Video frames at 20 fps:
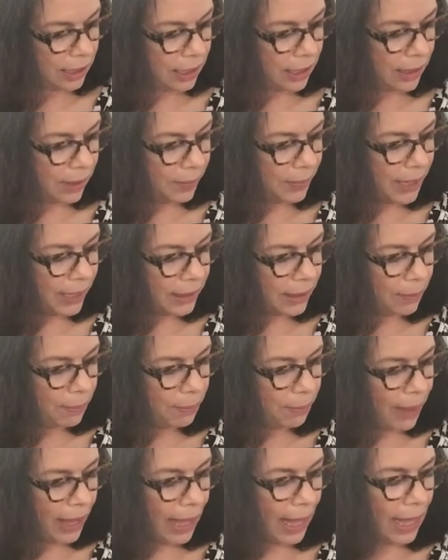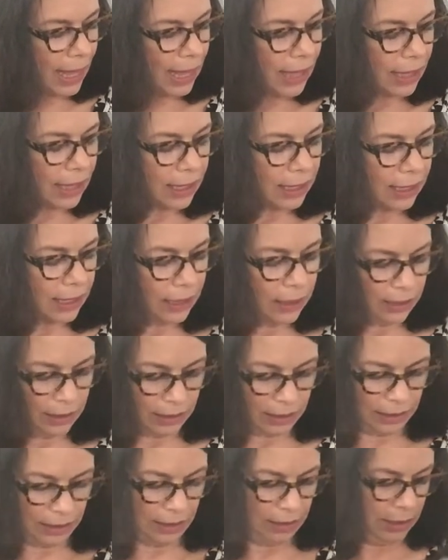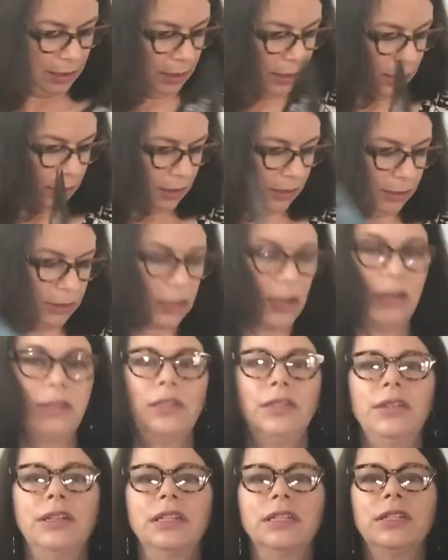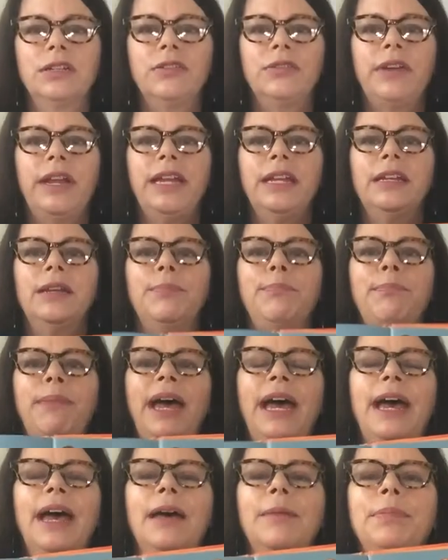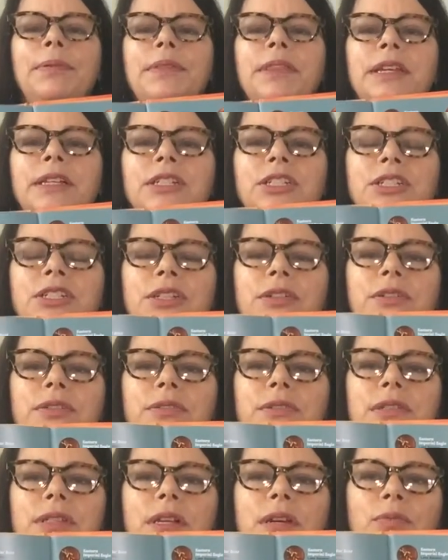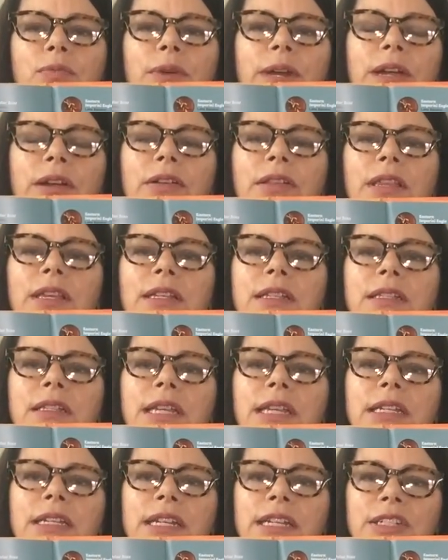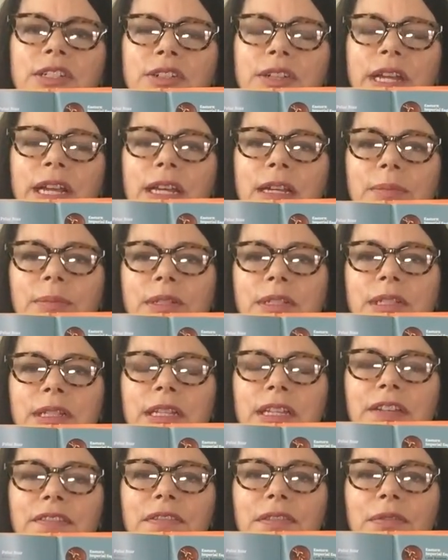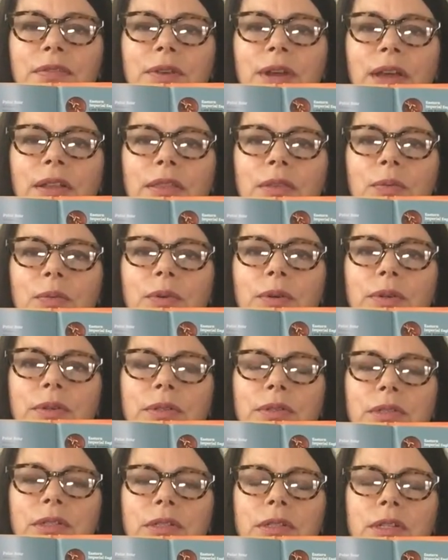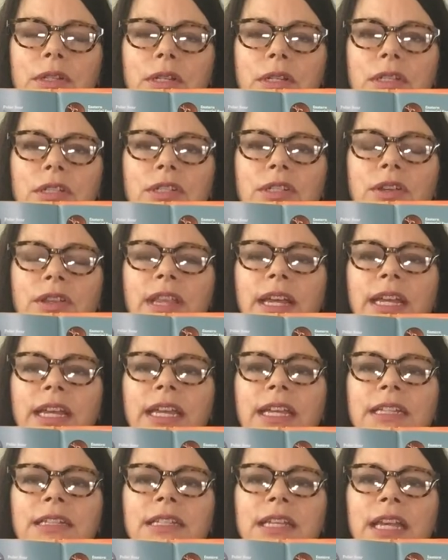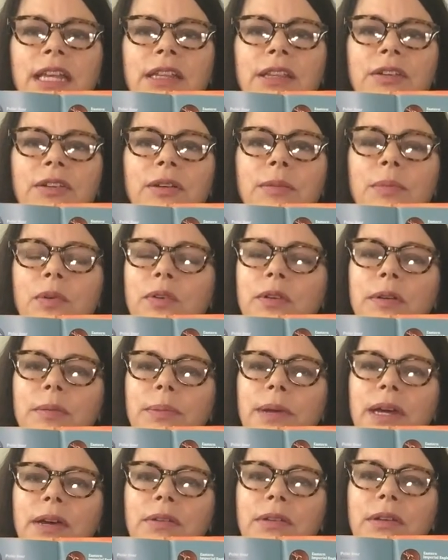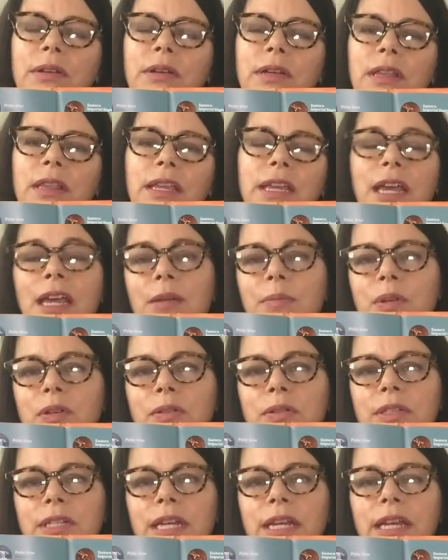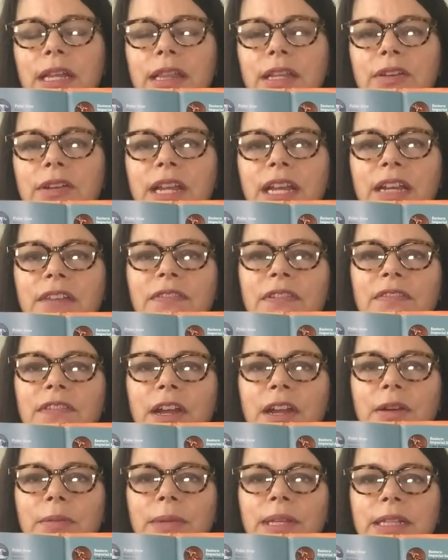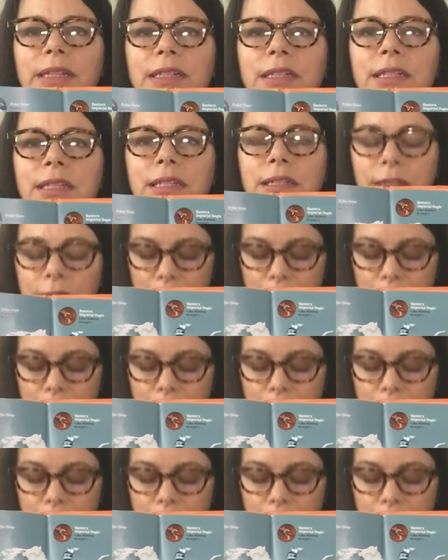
At the back, there's also this great map that shows where these endangered animals live throughout the world so that kids can learn more about the animals and their native environments.